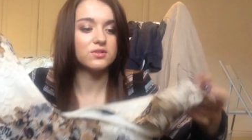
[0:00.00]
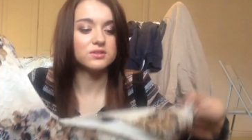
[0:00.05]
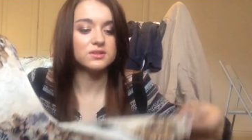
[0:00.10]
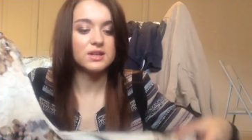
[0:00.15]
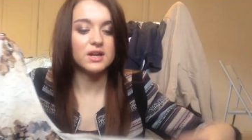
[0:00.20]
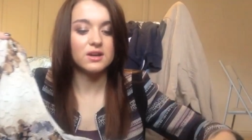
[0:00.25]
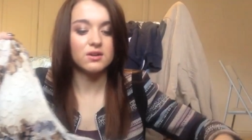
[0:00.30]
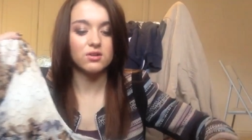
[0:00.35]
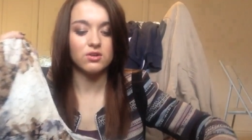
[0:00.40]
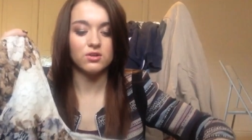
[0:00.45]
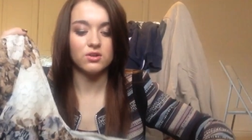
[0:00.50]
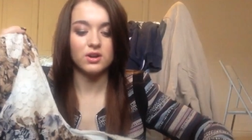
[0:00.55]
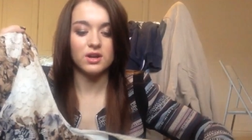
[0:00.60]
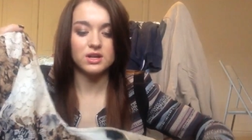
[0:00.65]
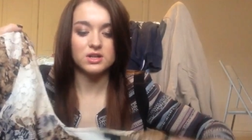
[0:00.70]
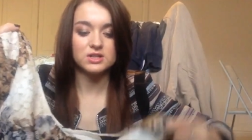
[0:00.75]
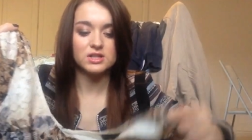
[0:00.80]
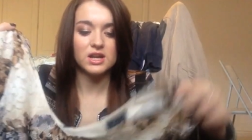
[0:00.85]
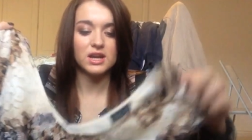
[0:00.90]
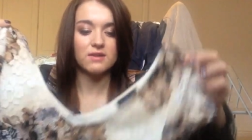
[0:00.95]
got the tag on, I
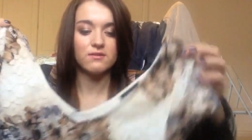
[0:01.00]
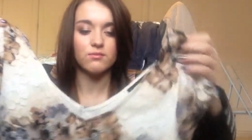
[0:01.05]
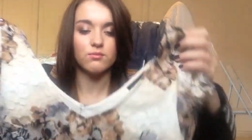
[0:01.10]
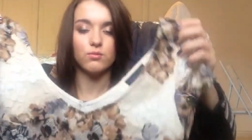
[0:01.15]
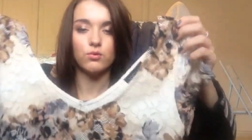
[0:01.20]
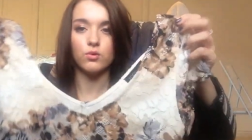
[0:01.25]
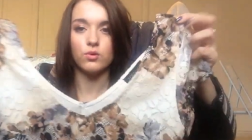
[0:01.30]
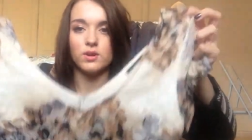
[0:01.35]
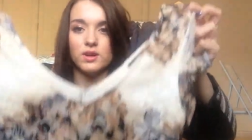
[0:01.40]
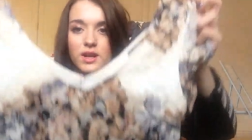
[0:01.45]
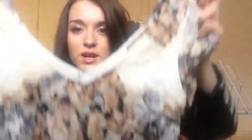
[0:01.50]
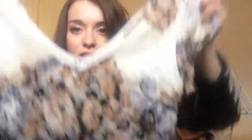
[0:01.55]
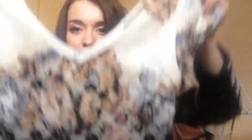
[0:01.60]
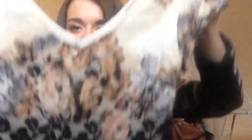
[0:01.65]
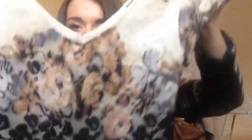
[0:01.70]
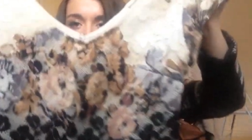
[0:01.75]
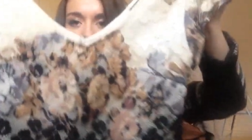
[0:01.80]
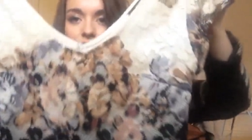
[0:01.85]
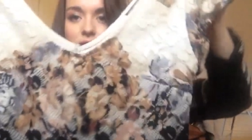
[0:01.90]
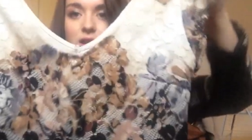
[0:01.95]
actually haven't worn
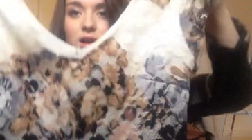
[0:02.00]
yet.